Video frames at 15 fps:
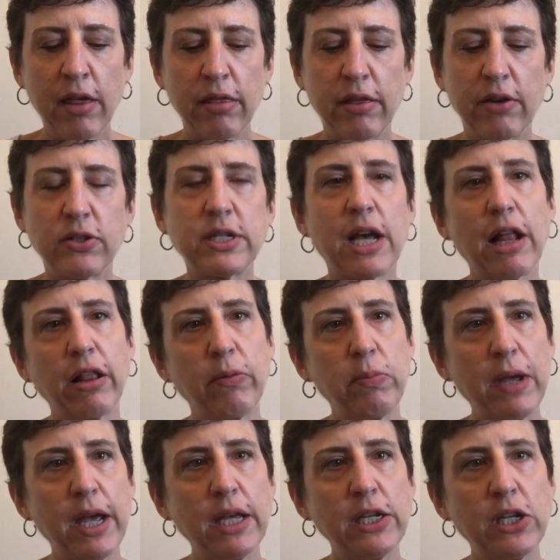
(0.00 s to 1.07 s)
there's
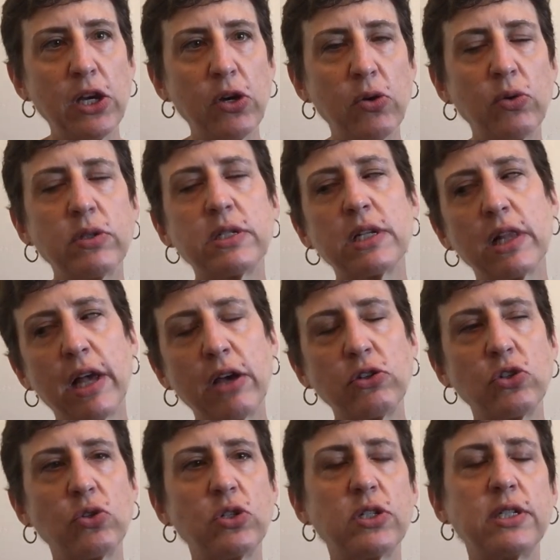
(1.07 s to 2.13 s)
jalapeno,
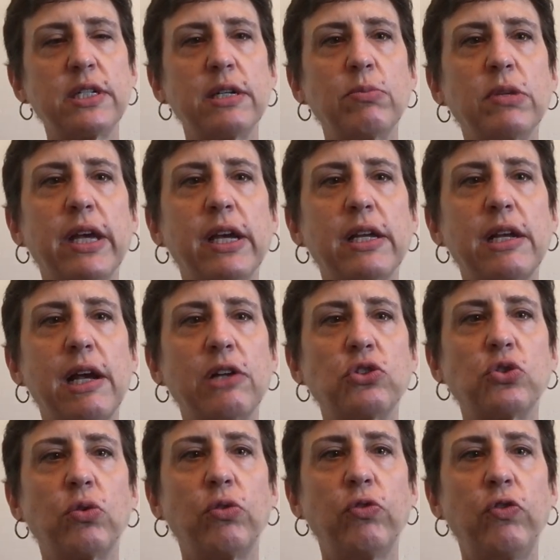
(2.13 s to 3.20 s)
cilantro just seemed like a
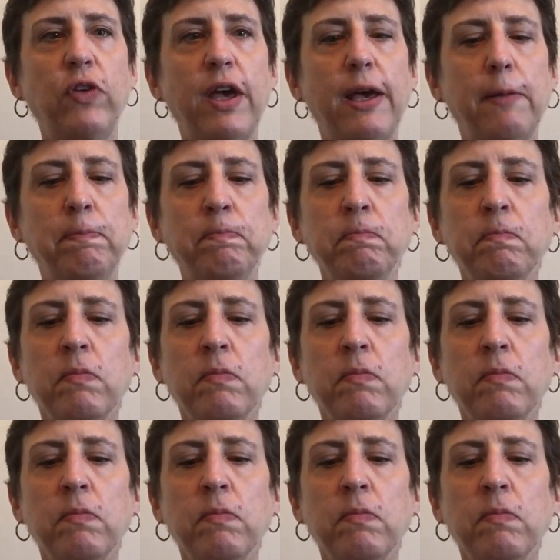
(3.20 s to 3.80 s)
natural fit.